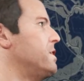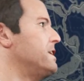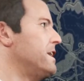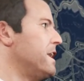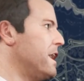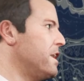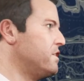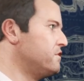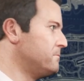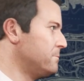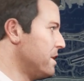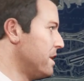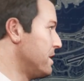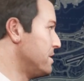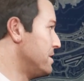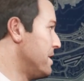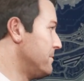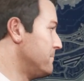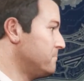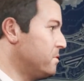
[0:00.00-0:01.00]
will have
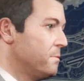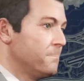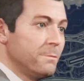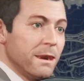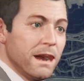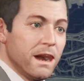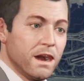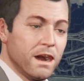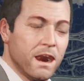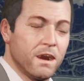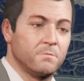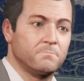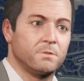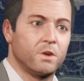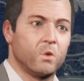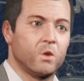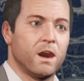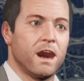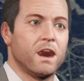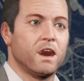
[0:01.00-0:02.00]
picked up the plane and be
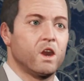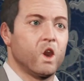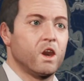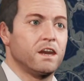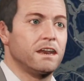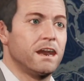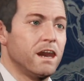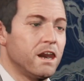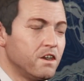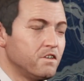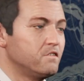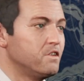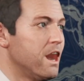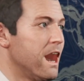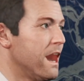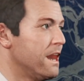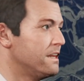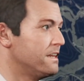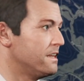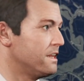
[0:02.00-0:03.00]
waiting on the
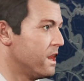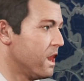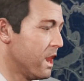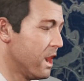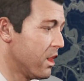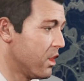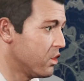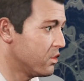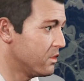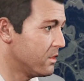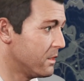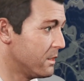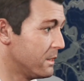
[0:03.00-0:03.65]
evac in the air.